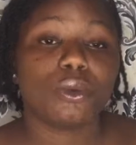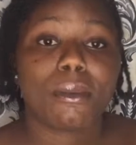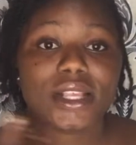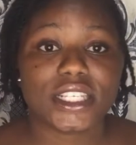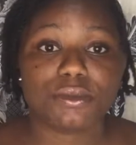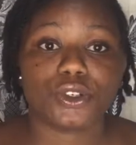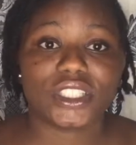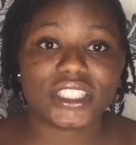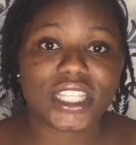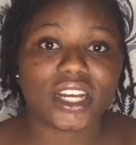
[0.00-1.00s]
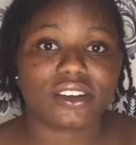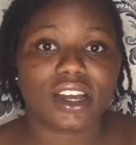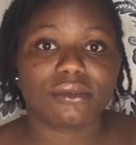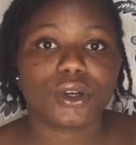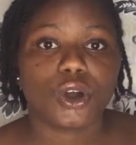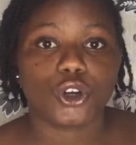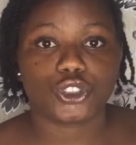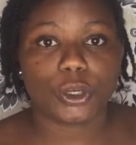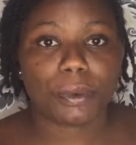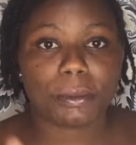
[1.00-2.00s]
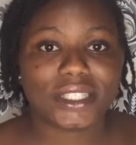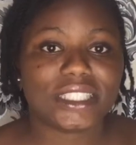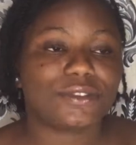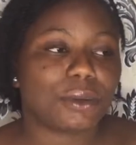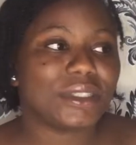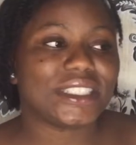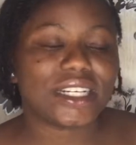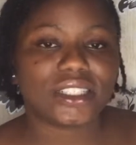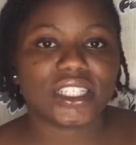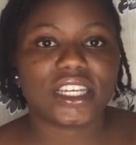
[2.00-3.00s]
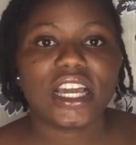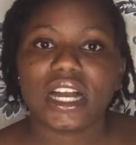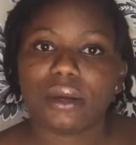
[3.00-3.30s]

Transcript: message me on Instagram or drop a message for me down there.